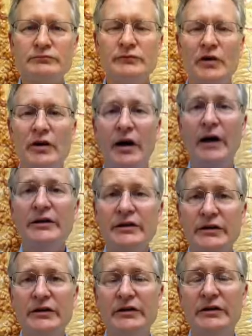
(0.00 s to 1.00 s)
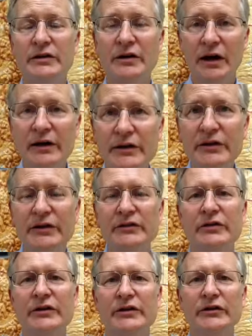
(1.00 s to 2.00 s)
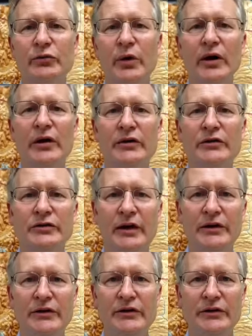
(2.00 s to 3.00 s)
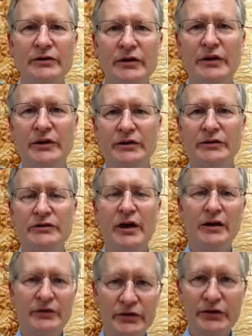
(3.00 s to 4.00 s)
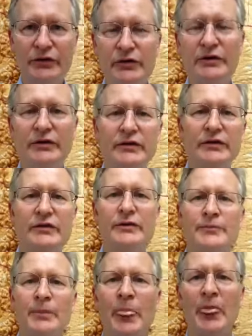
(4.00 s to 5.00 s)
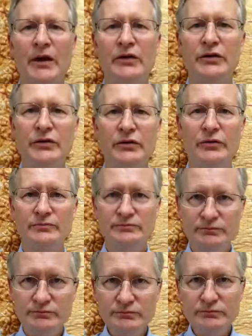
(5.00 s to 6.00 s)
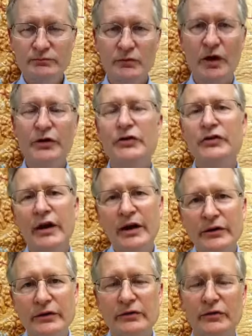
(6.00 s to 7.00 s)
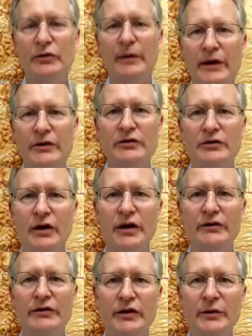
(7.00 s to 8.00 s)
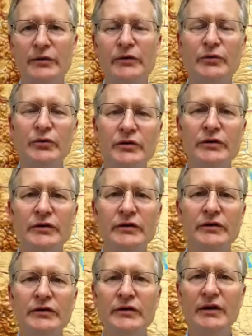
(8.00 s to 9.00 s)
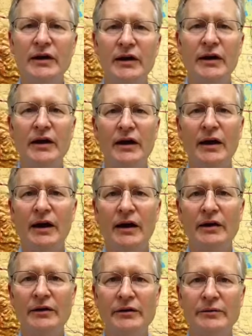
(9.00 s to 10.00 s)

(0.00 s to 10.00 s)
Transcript: cognitively as well, trying to challenge students to understand grammatical concepts and words, and